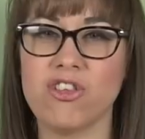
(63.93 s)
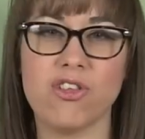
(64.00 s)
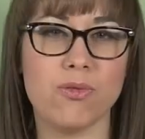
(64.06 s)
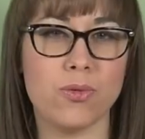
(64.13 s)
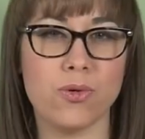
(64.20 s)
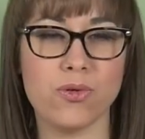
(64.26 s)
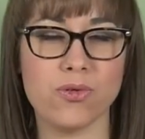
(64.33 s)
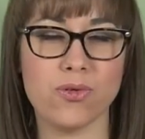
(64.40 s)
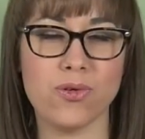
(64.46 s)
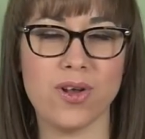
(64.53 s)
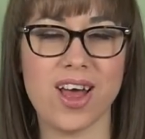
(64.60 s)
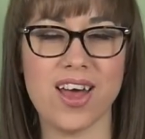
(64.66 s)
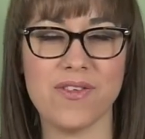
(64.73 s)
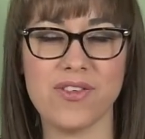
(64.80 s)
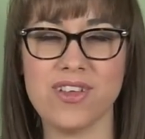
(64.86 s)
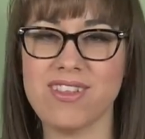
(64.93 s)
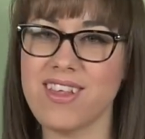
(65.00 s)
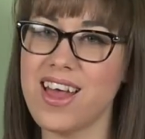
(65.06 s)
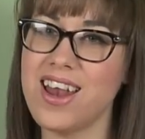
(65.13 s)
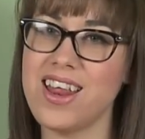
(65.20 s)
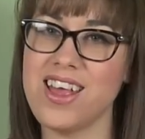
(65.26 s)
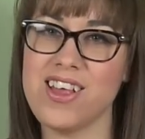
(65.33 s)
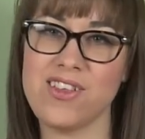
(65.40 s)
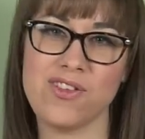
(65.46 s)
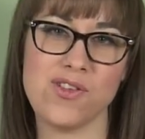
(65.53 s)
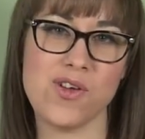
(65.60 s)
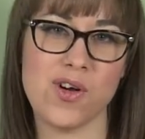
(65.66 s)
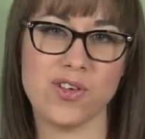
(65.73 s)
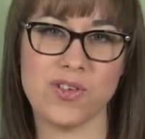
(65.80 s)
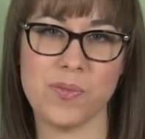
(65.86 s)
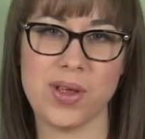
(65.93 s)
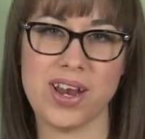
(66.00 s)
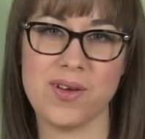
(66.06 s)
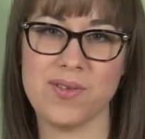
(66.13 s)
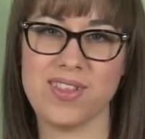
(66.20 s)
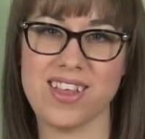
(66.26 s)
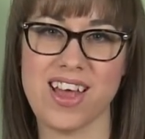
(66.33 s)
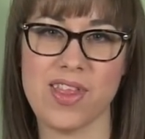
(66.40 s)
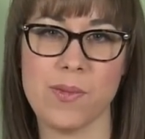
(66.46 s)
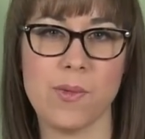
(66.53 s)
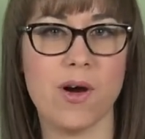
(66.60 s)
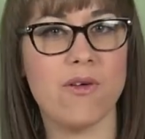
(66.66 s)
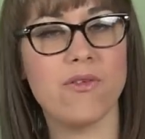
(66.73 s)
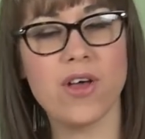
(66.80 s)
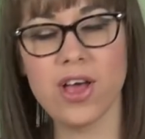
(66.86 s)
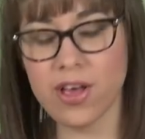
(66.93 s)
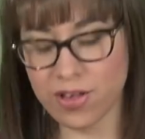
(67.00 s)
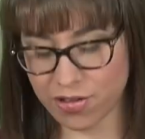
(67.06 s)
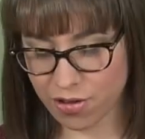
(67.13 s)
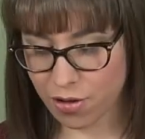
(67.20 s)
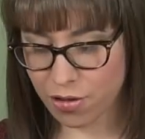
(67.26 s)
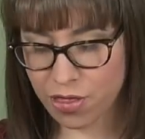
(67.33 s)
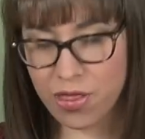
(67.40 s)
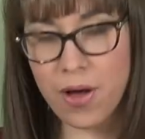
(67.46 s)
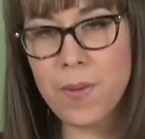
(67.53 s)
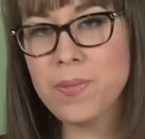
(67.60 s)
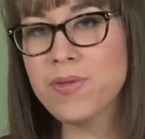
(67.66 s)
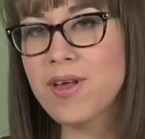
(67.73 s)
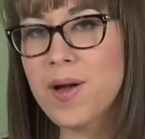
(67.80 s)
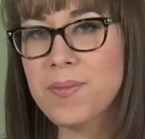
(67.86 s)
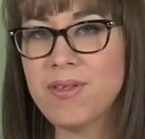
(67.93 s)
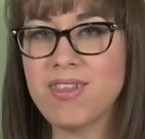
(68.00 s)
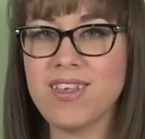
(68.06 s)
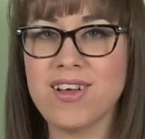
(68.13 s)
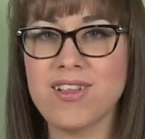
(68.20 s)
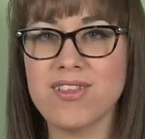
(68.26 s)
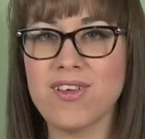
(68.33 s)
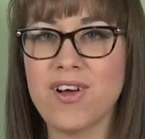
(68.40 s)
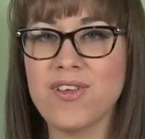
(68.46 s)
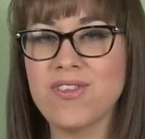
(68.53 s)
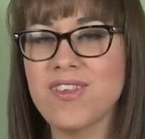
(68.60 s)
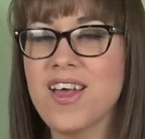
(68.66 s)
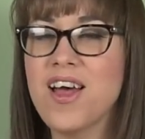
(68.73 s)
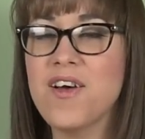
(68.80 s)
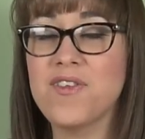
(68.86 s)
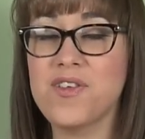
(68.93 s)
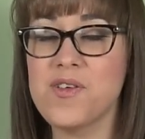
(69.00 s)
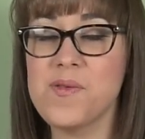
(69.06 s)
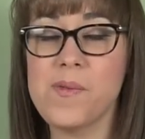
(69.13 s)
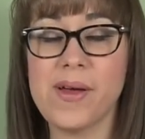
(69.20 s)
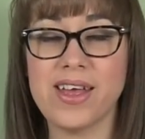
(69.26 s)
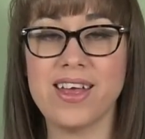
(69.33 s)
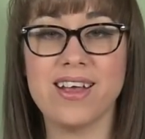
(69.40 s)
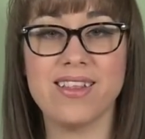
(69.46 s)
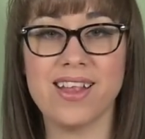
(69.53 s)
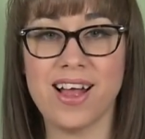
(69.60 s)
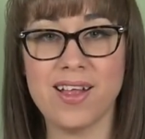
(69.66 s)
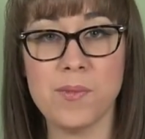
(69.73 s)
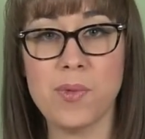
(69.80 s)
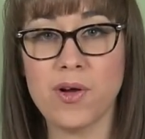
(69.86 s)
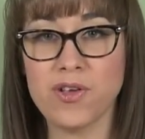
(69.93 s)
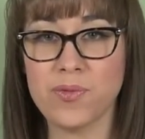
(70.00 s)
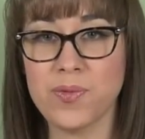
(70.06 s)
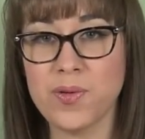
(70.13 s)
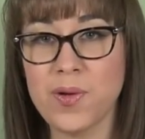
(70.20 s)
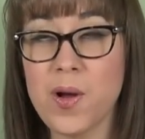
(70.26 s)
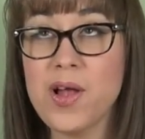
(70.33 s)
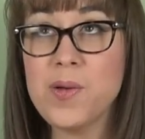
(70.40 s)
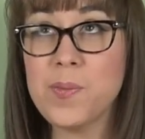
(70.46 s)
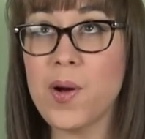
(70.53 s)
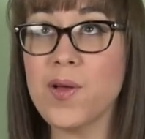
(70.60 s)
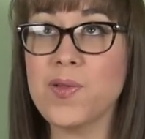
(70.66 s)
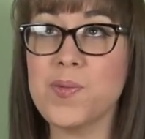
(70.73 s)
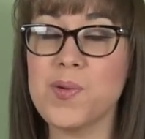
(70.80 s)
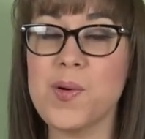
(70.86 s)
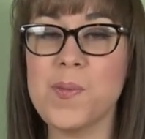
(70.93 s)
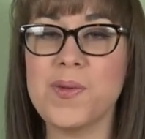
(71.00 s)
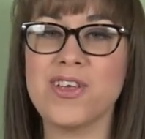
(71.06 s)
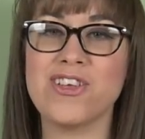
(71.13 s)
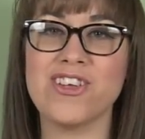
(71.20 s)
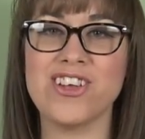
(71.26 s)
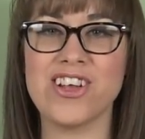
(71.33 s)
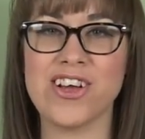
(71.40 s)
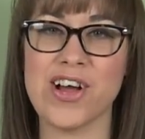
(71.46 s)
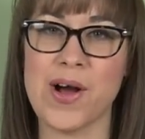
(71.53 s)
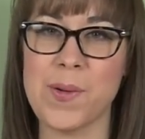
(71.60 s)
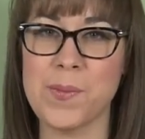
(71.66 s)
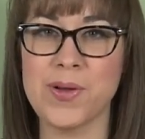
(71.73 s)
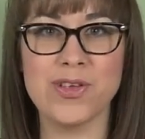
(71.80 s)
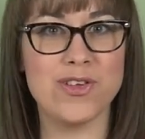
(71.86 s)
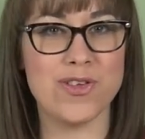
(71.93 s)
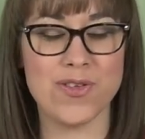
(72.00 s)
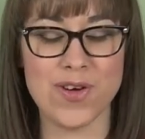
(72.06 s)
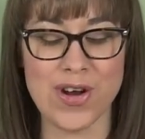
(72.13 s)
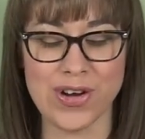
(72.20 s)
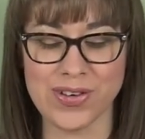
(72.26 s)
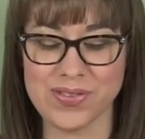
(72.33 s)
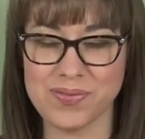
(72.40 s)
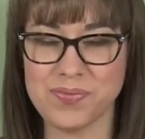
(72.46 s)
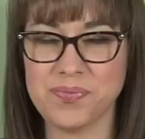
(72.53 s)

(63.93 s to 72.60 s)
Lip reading: to thwart all efforts and he has not been able to get them off. So thumbs up to Tickle Tots for making that impossible mission come true.